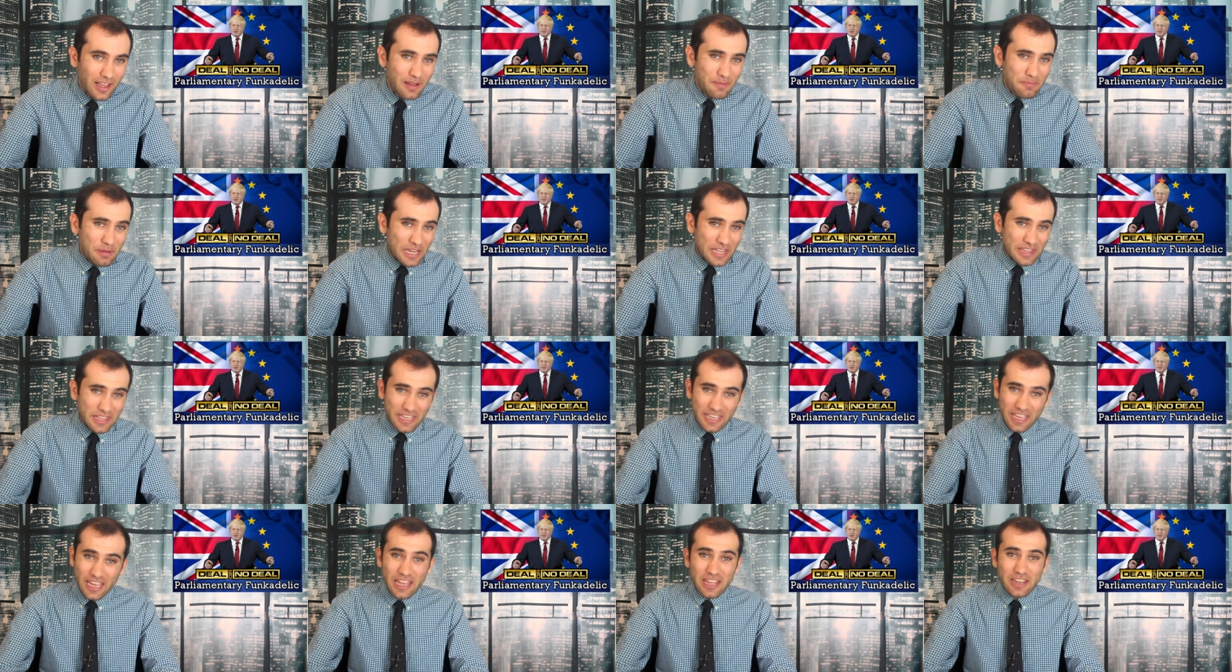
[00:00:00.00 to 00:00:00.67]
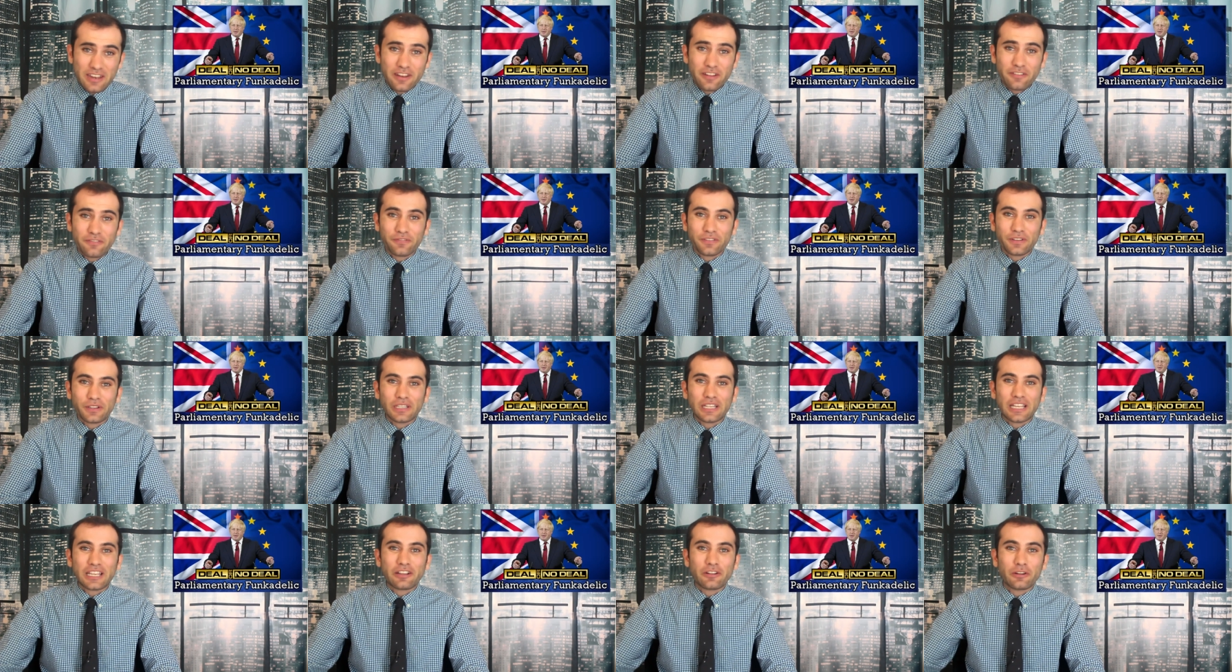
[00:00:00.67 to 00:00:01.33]
By the end, it
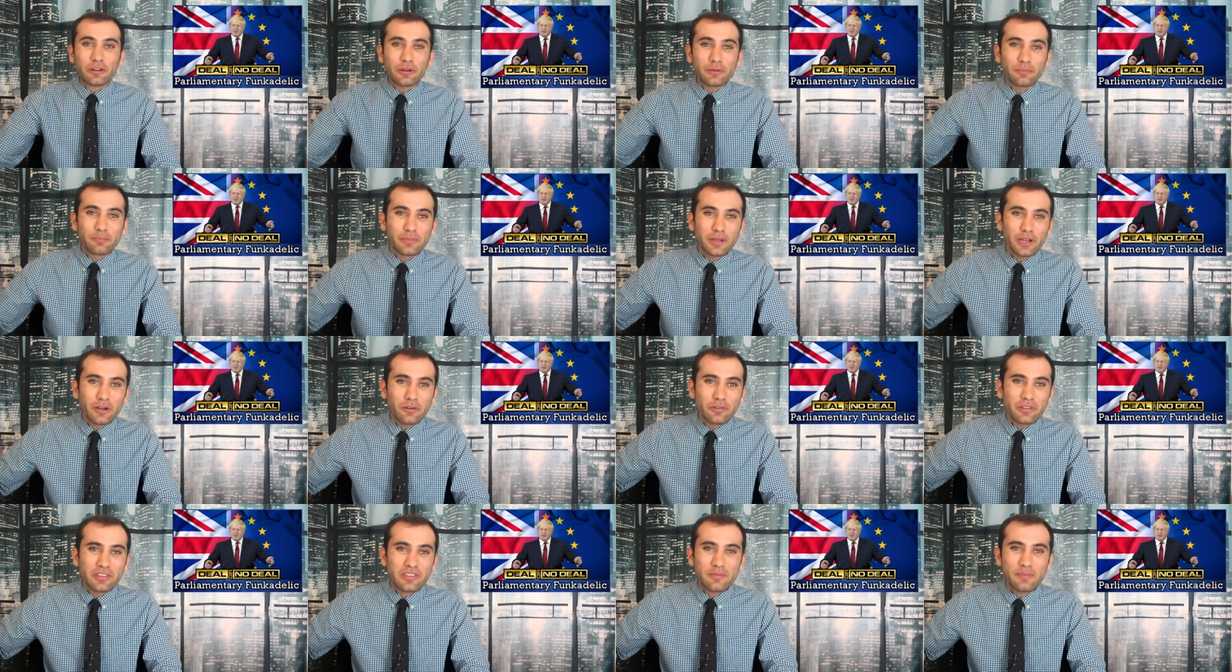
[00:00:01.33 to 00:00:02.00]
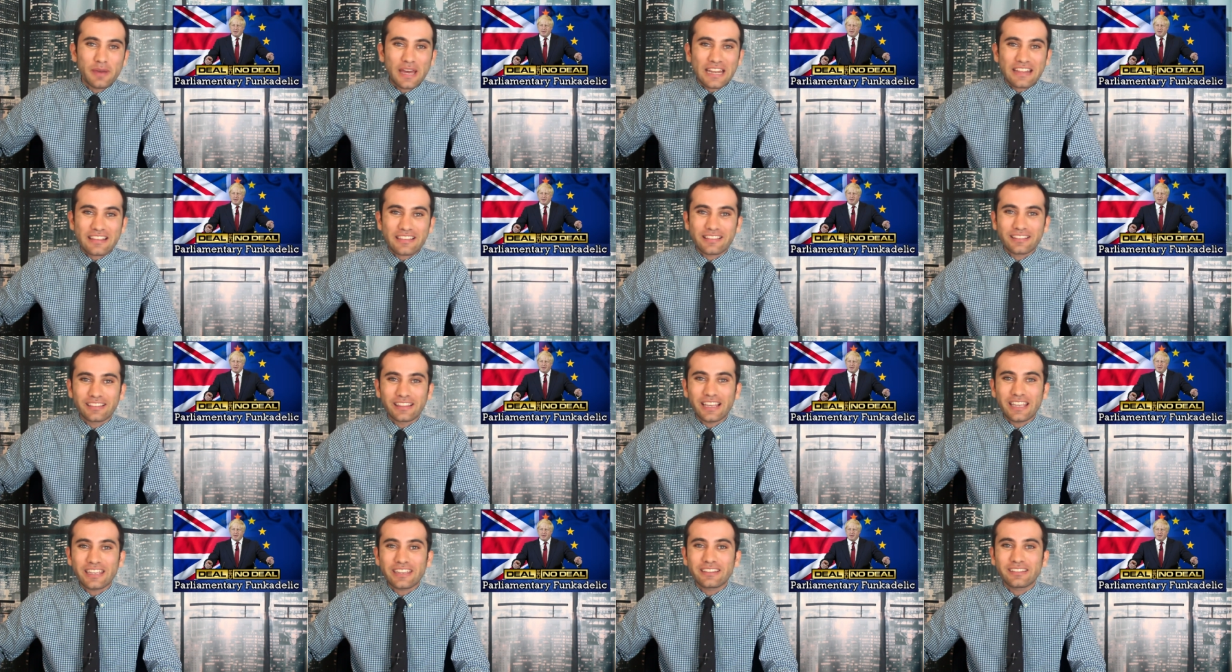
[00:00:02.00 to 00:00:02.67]
felt like her bill was about as
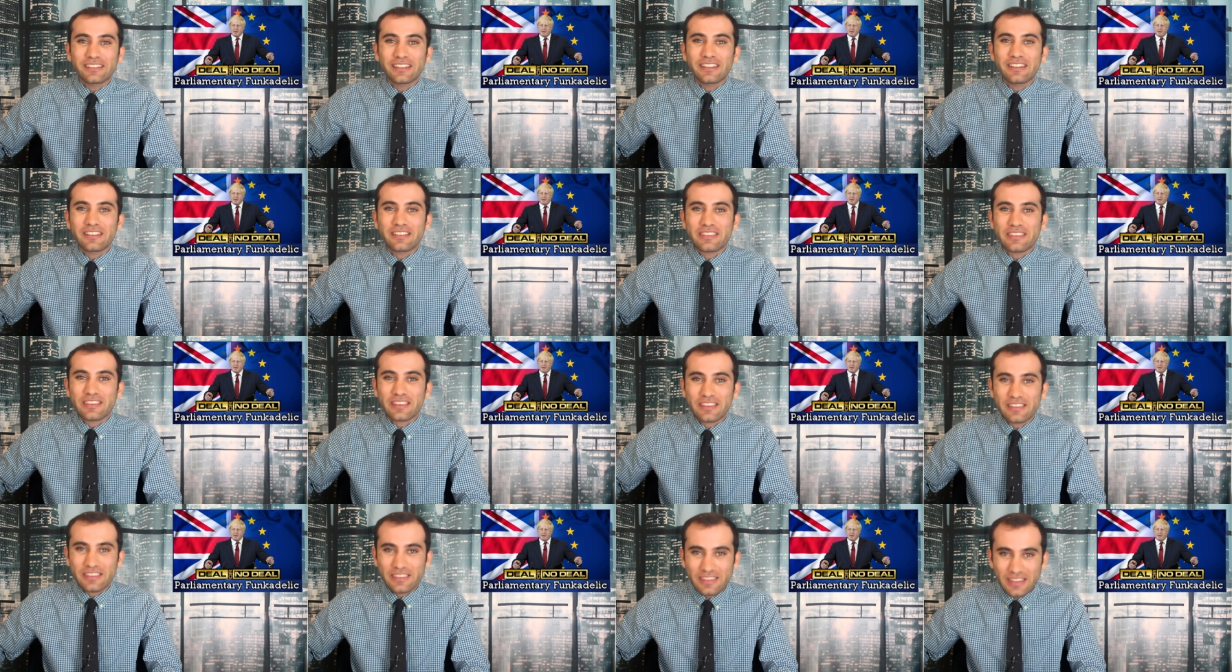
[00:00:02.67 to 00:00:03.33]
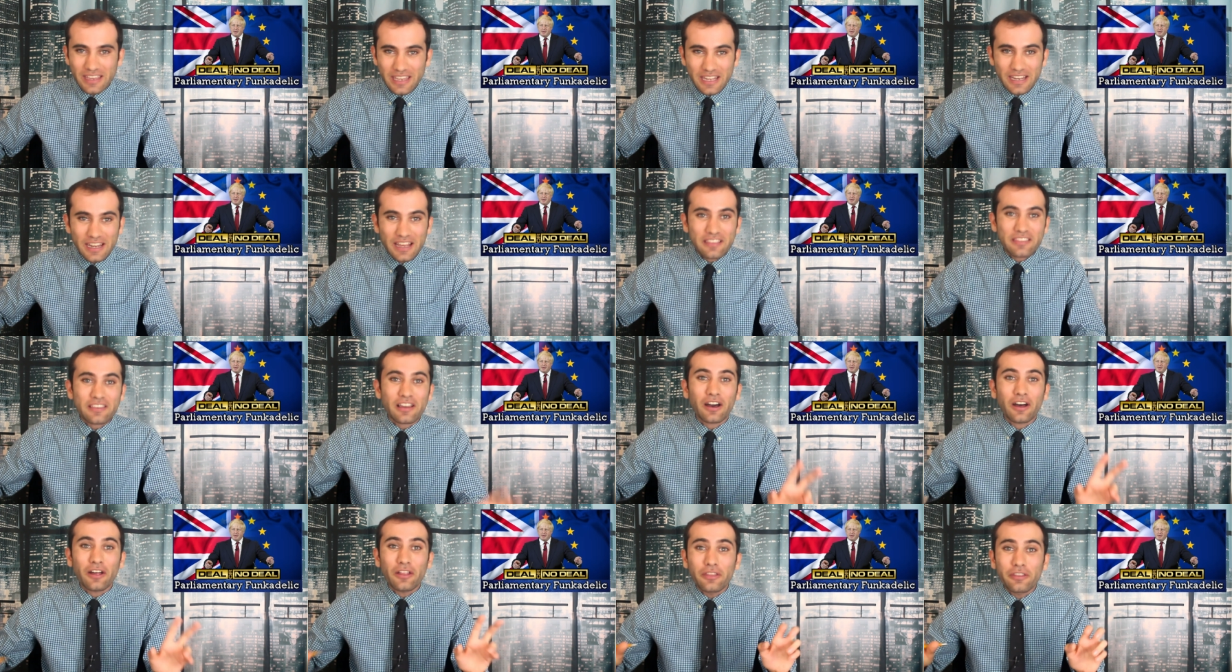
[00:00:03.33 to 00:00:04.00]
likely to succeed
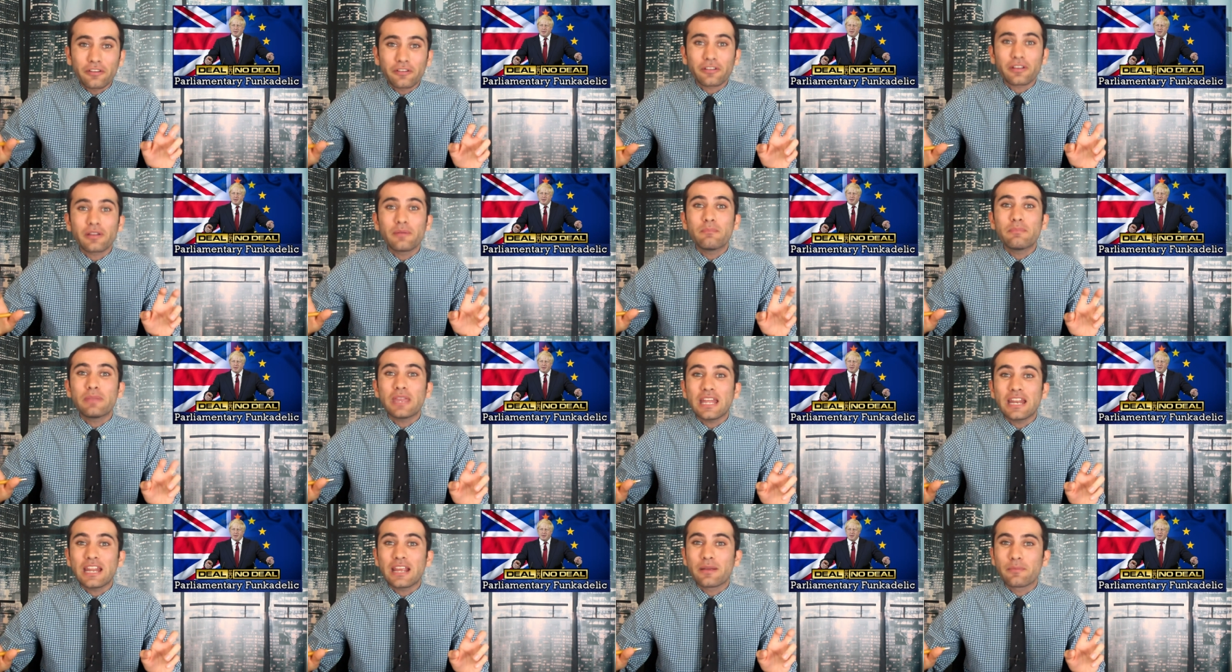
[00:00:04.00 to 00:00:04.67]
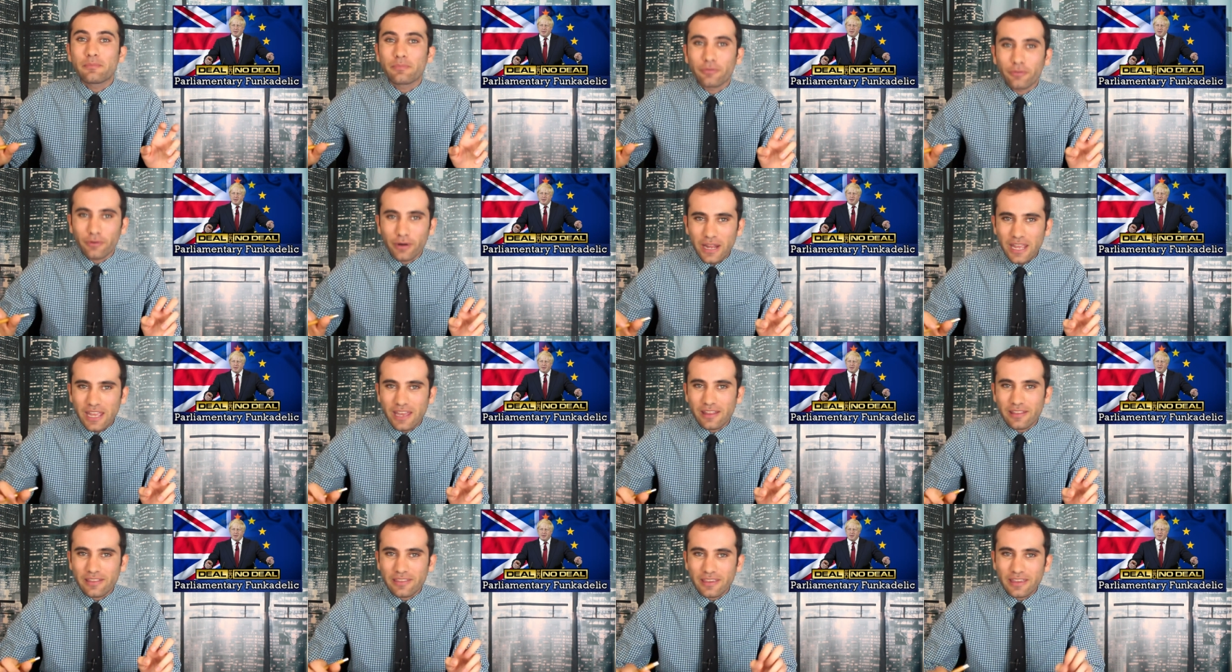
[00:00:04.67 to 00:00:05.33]
as other competing
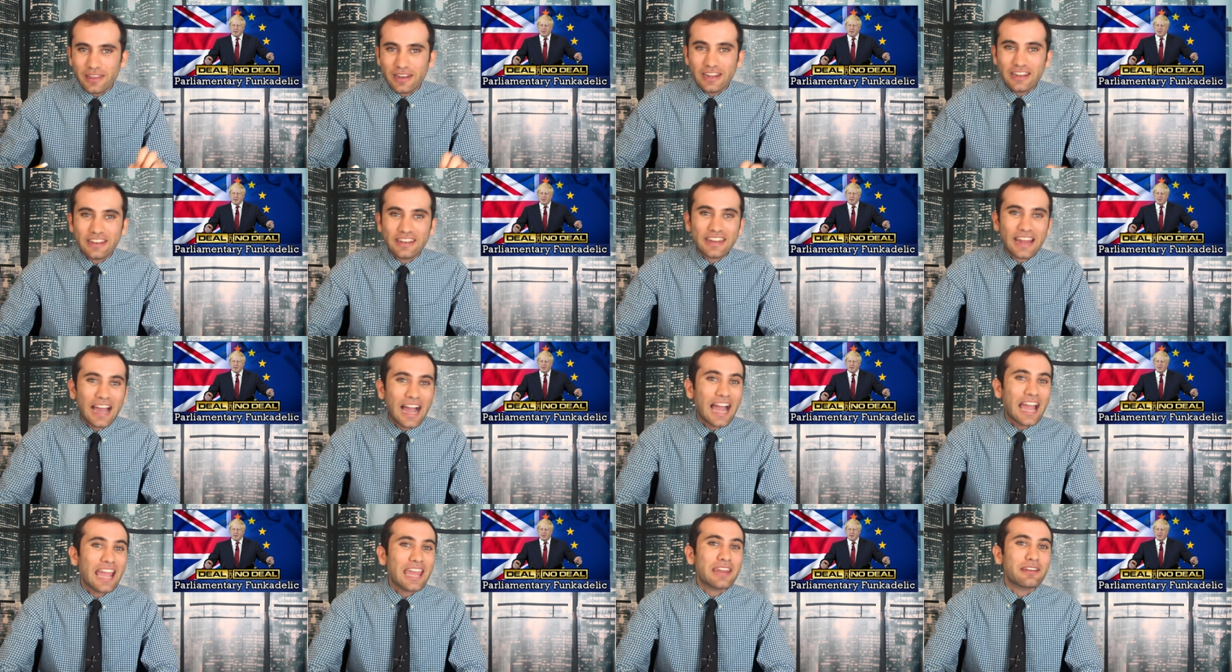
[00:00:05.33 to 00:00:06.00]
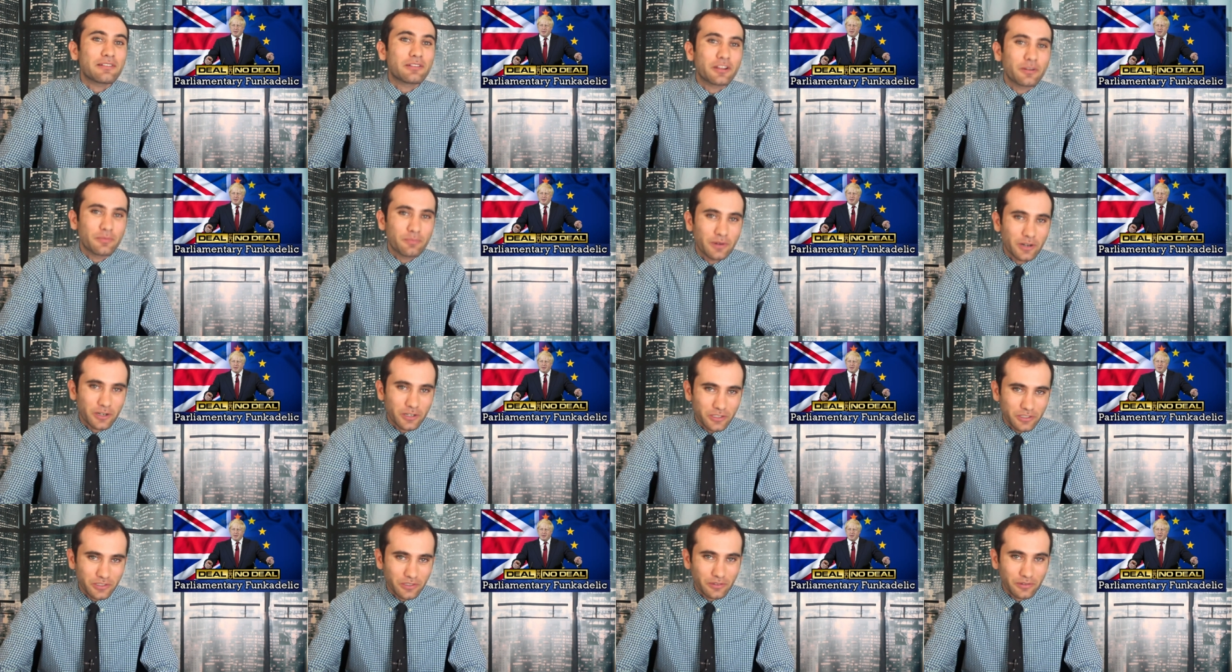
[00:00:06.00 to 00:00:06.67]
brands in a Tide
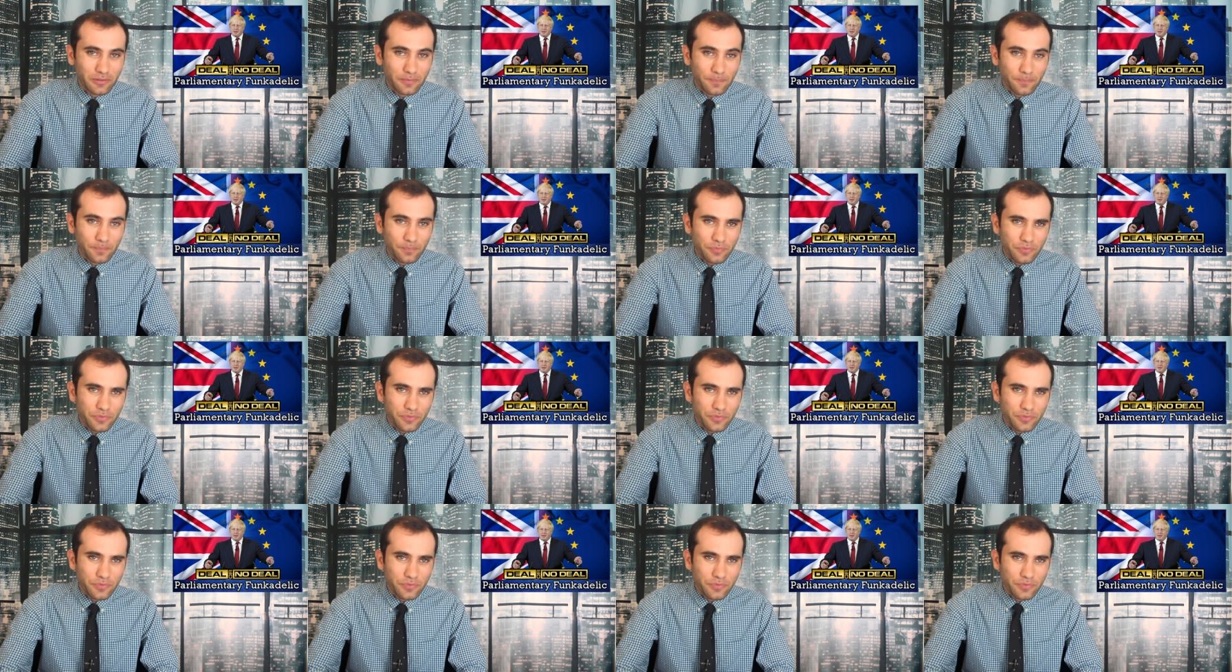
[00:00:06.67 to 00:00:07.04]
commercial.